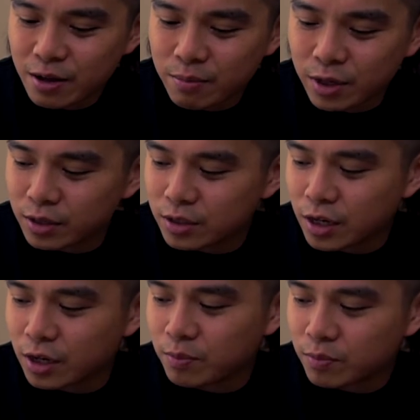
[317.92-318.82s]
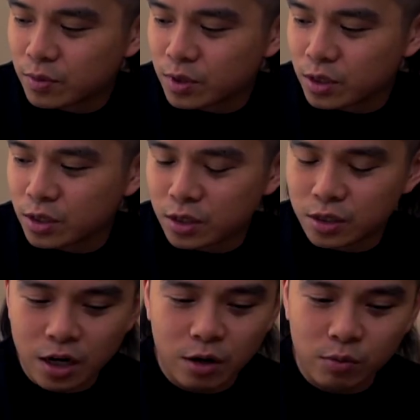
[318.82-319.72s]
But yeah,
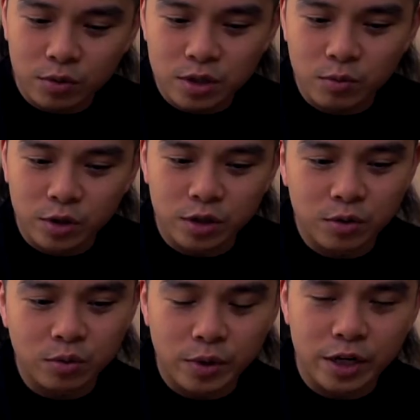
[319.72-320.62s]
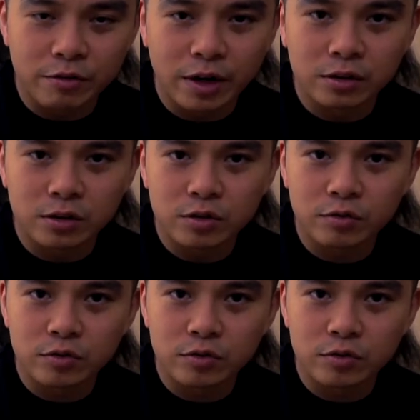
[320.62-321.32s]
I didn't want to wait around